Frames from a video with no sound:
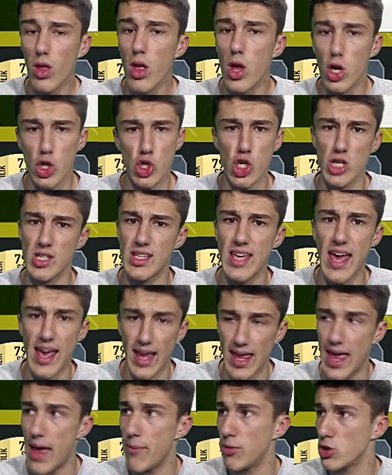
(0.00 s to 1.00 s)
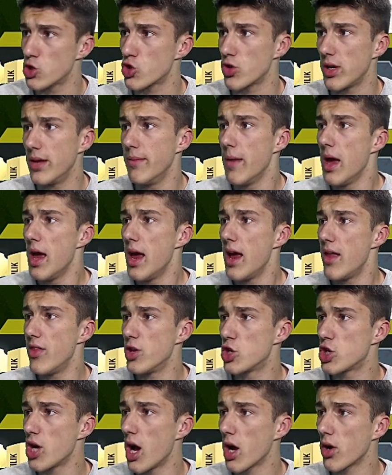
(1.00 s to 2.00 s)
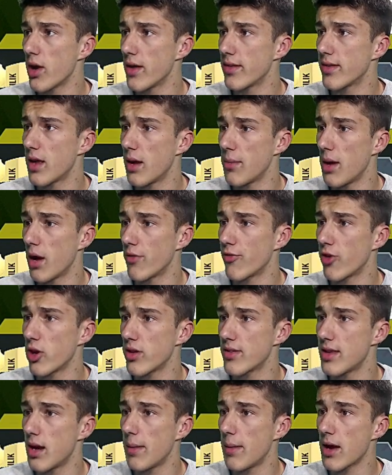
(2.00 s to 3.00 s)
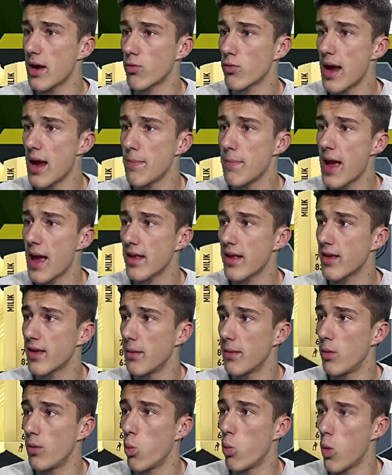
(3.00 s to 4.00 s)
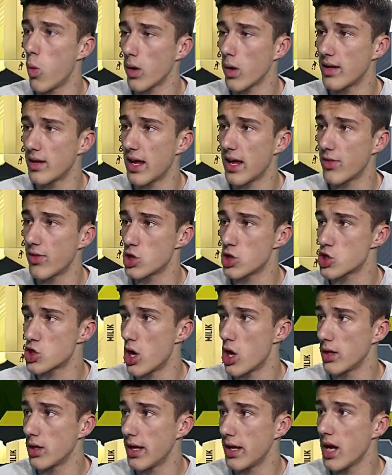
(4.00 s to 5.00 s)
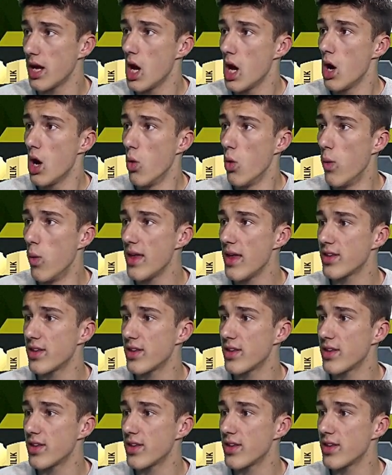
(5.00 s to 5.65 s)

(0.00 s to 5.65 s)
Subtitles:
just get chemistry. And then Shawcross is going to be our first center back. Right back is going to be Ward to get the strong link with